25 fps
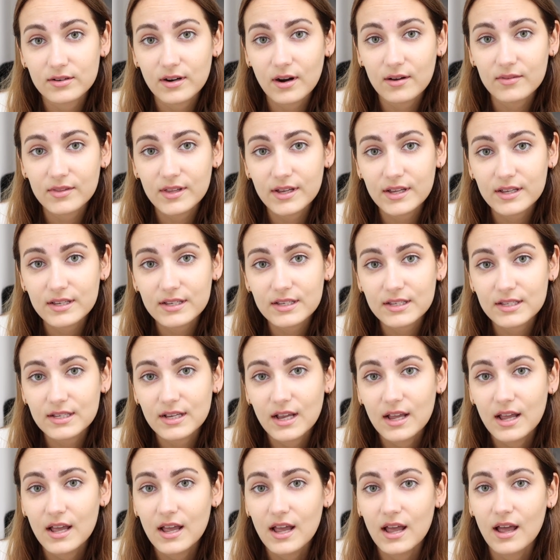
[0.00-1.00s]
around this.
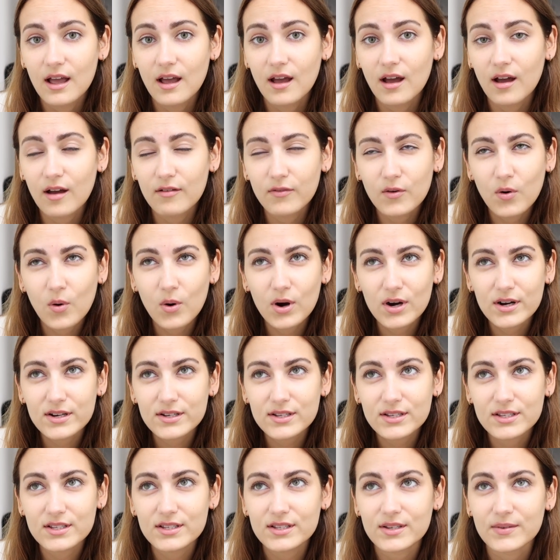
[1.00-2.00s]
Of
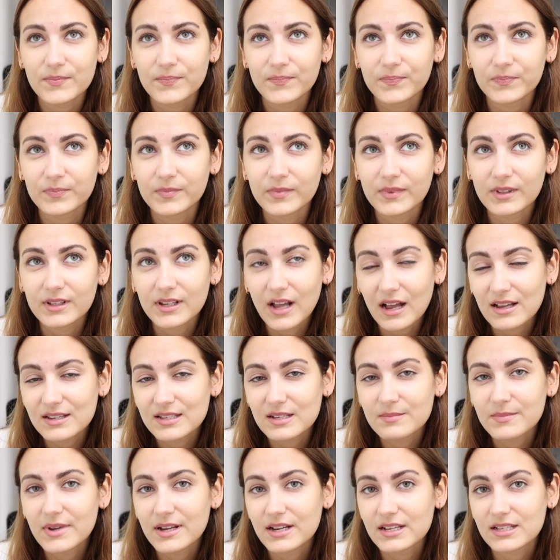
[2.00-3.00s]
course, yes,
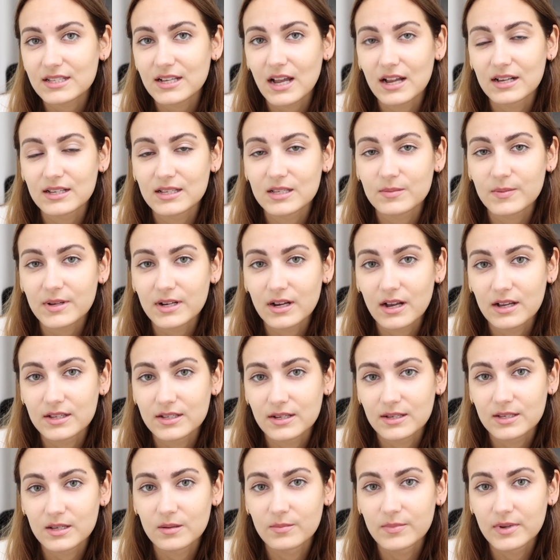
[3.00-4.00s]
it makes sense because
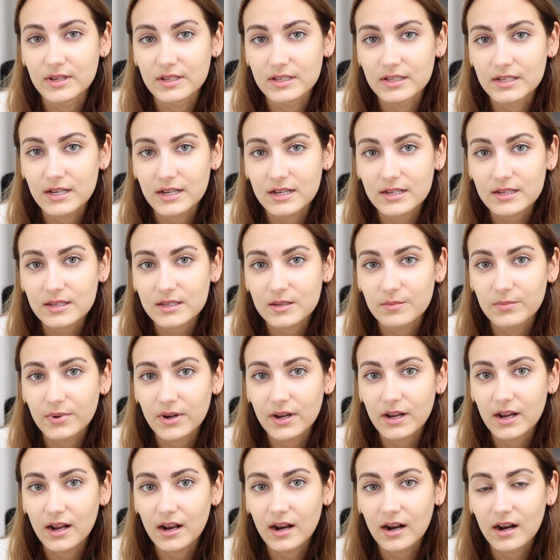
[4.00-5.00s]
it's a business,
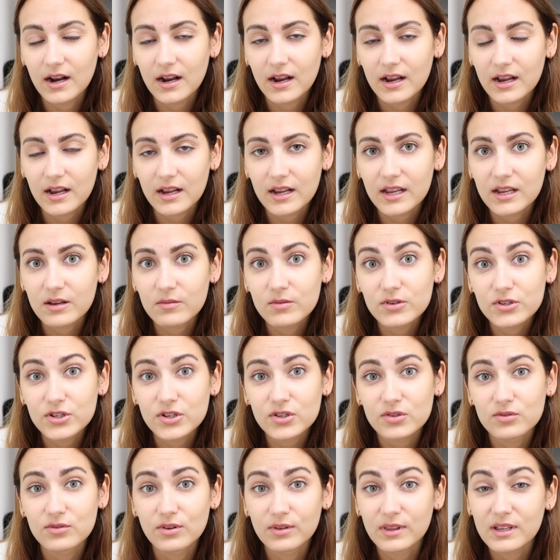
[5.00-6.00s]
but he was
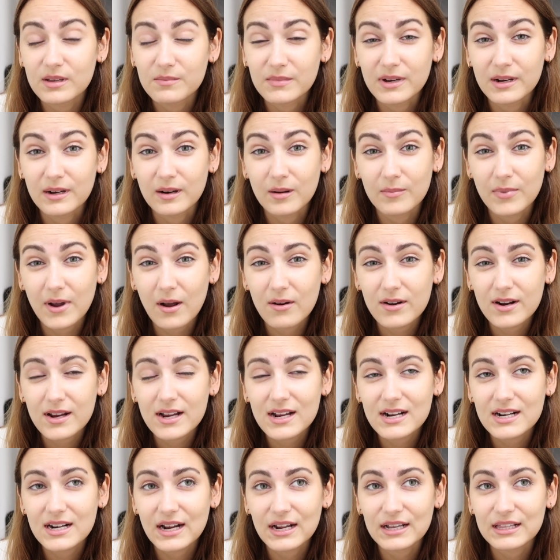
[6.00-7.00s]
just really mean about
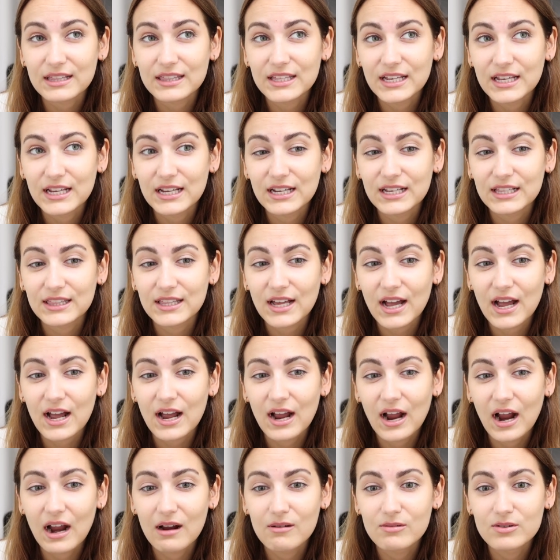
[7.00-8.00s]
it. And I think
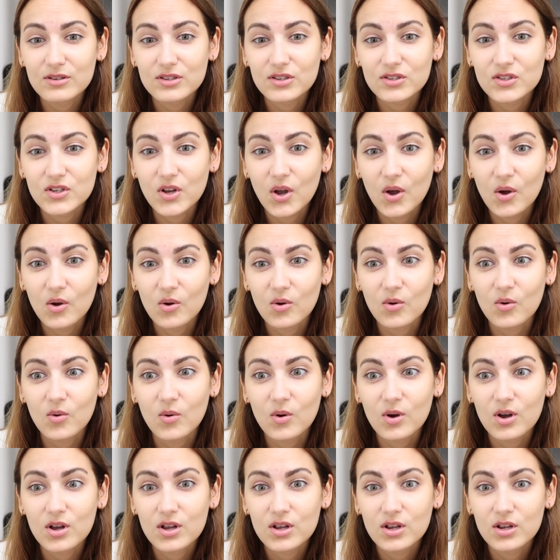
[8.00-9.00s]
that I was
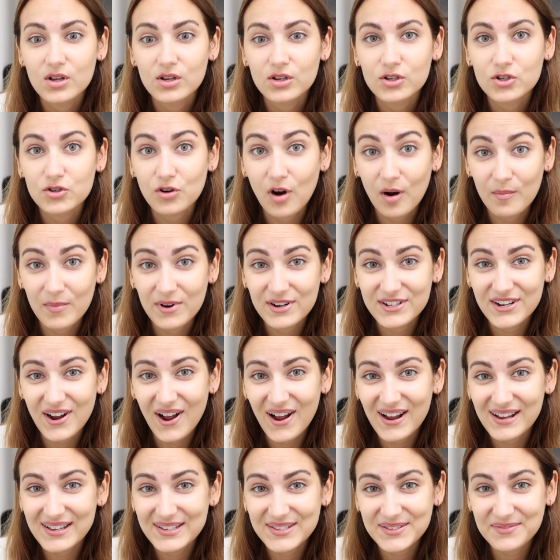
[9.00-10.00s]
so
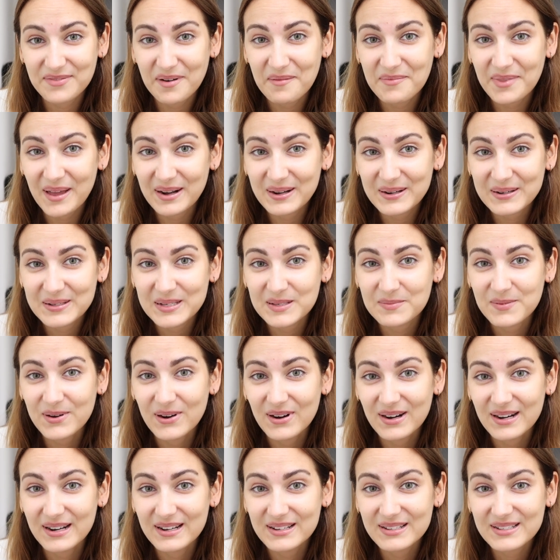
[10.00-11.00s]
traumatized from that
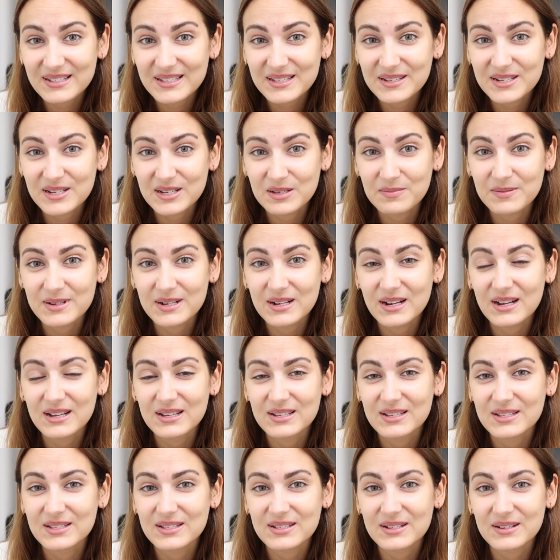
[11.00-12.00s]
experience just
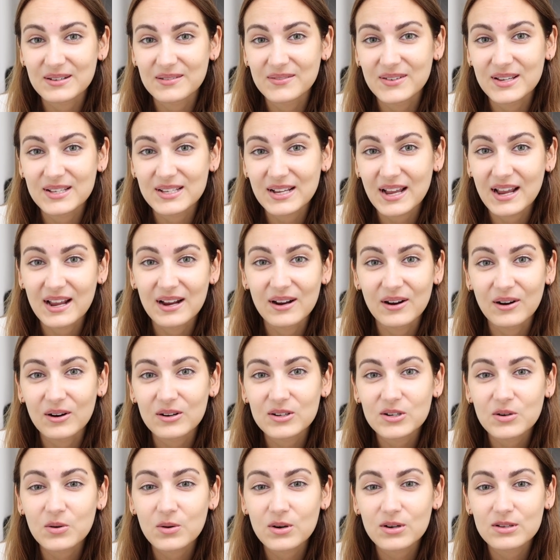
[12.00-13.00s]
because of his anger
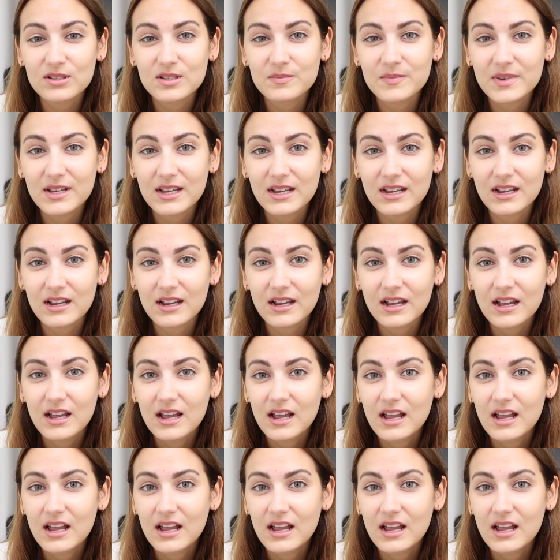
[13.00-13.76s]
towards me